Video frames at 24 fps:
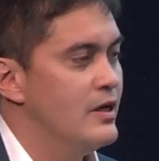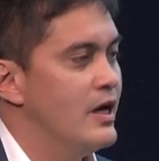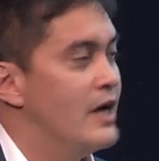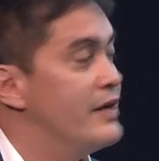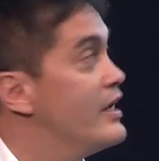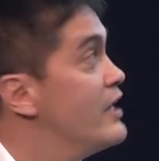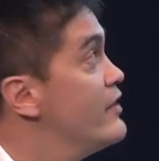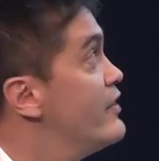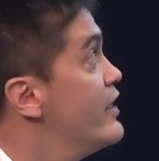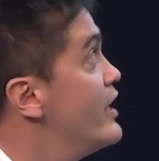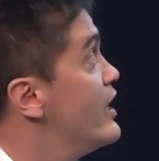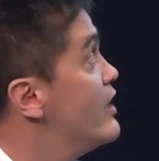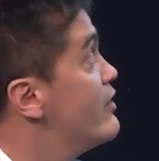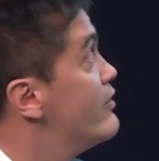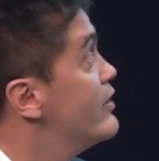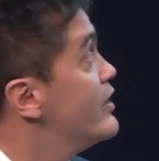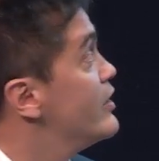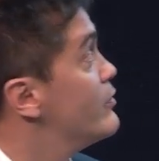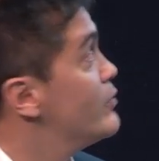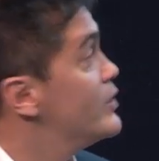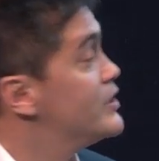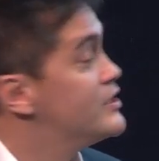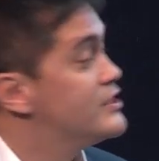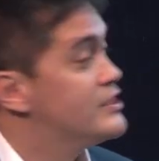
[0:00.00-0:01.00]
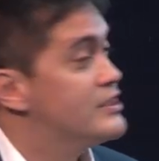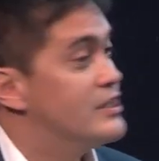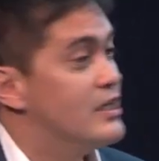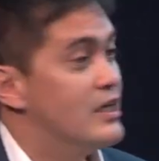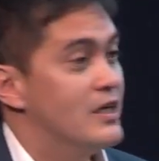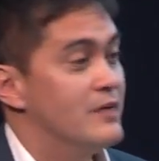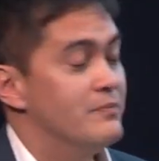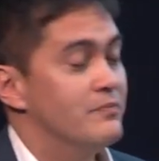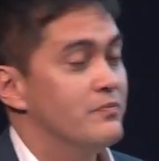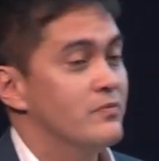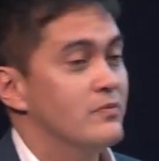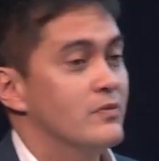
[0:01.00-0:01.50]
Another area which
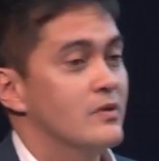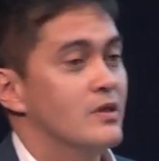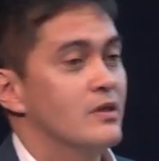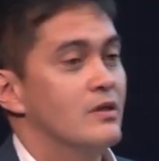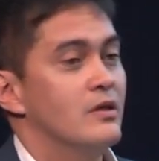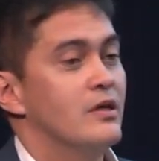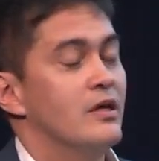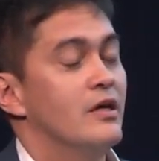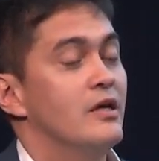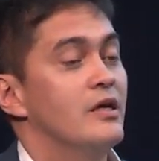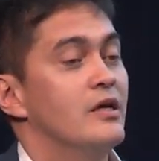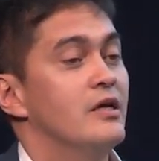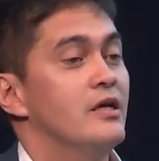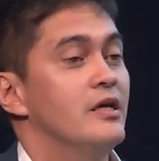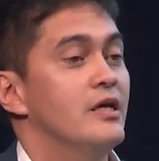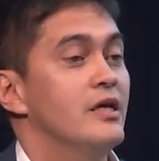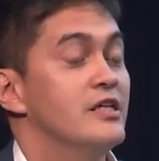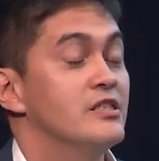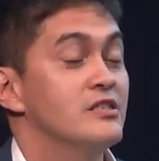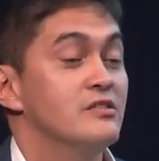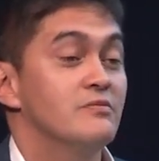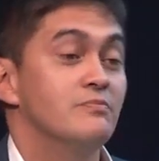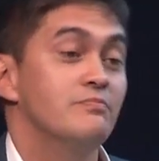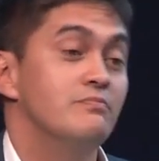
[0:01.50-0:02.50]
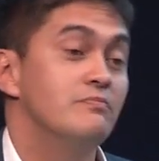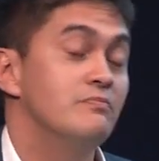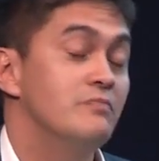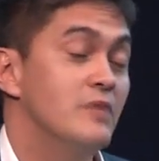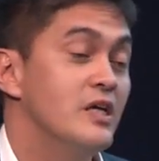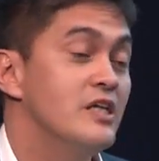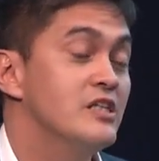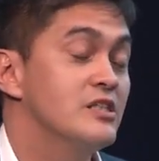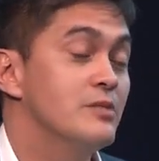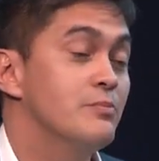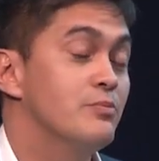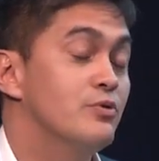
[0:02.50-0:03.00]
is
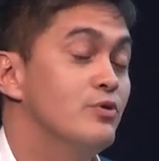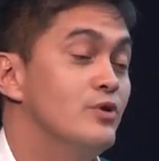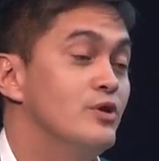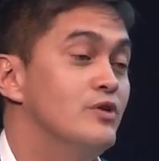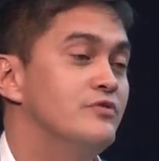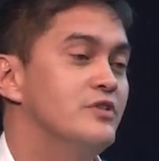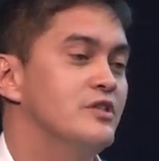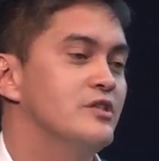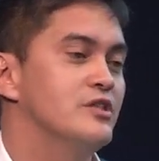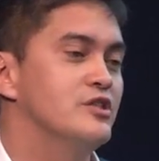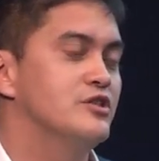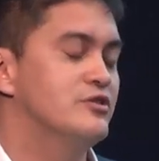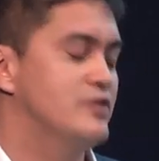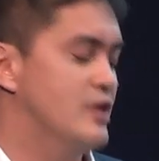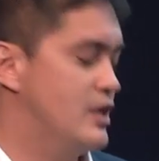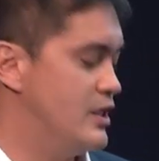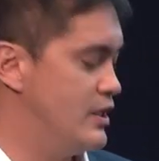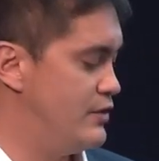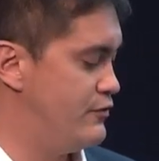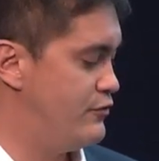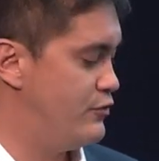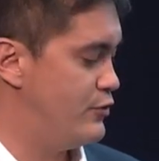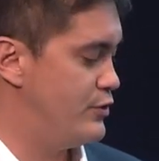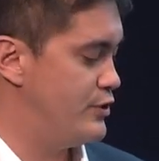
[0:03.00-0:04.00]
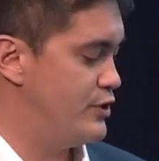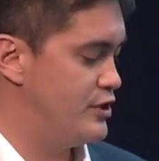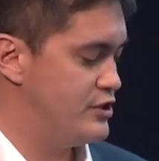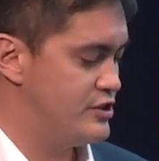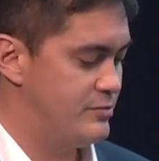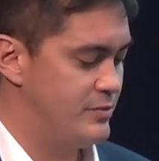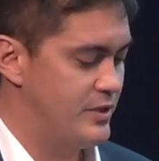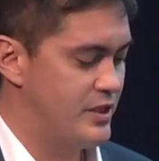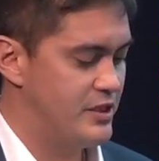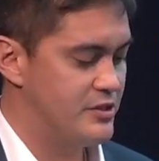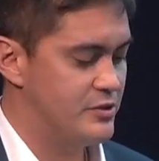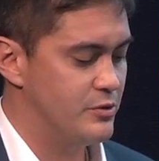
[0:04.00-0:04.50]
approved in Australia for use
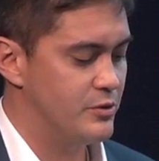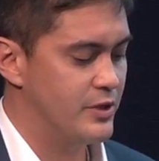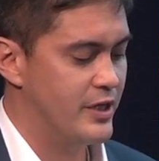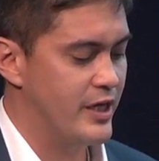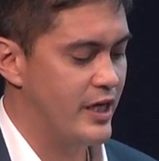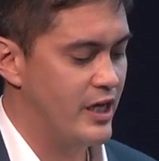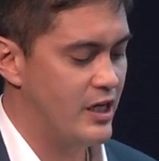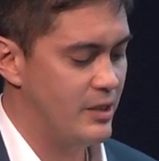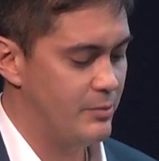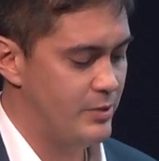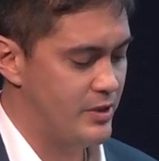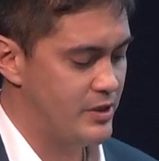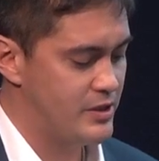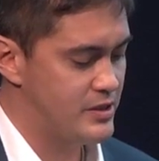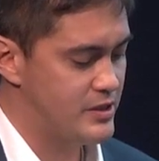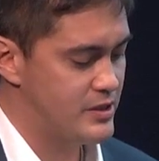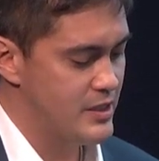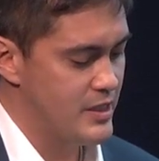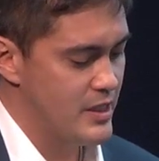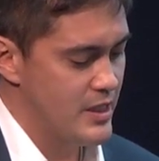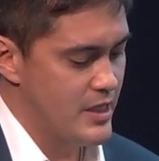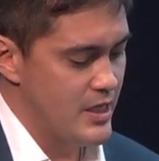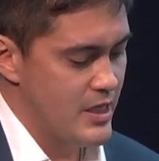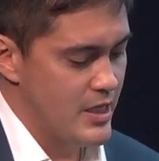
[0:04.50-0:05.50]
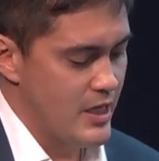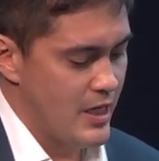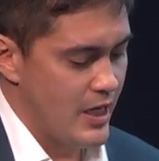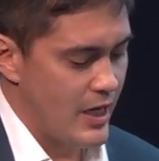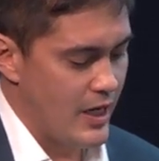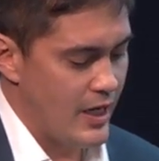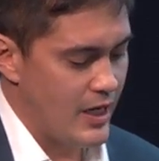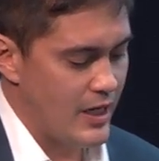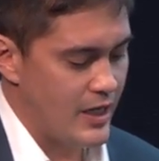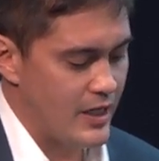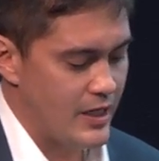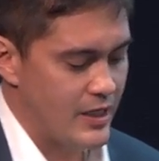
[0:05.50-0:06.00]
of medicinal cannabis
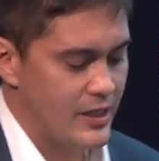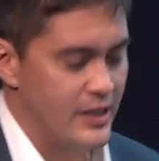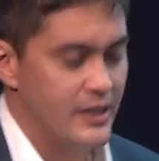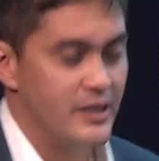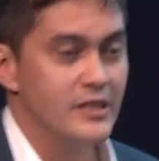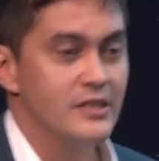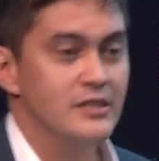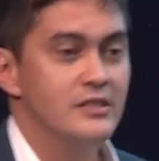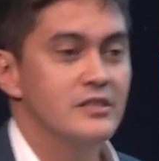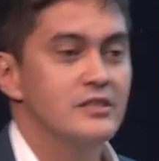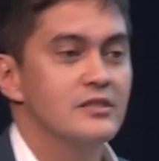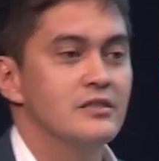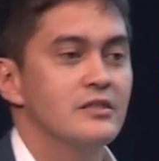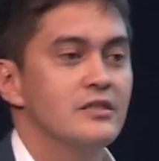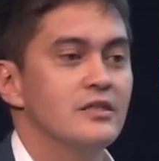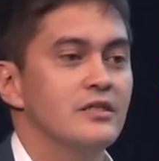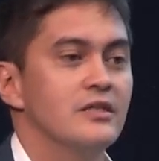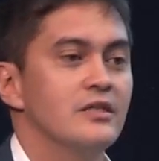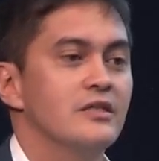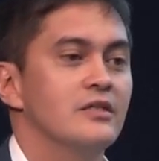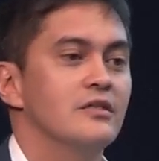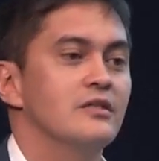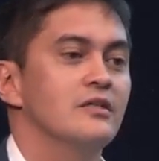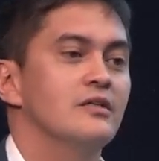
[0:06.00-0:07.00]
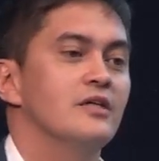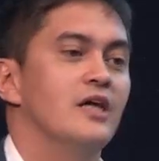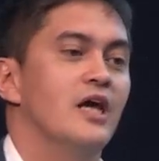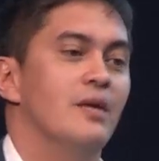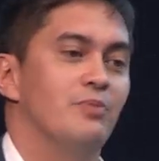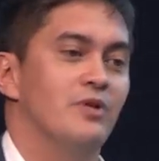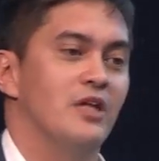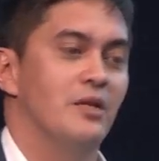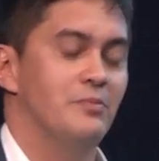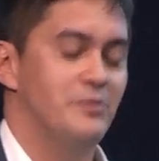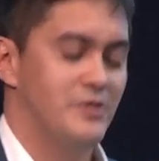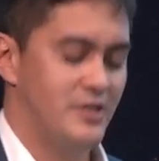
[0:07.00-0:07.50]
is
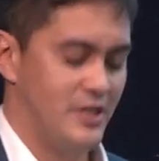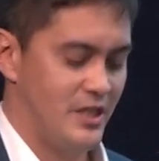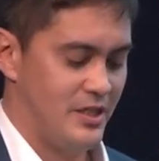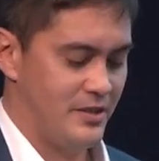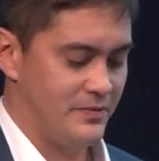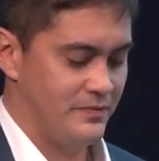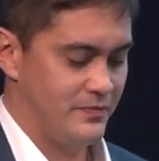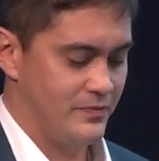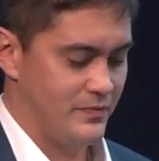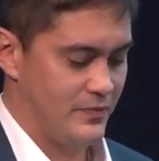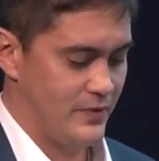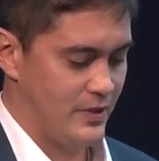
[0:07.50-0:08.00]
epilepsy.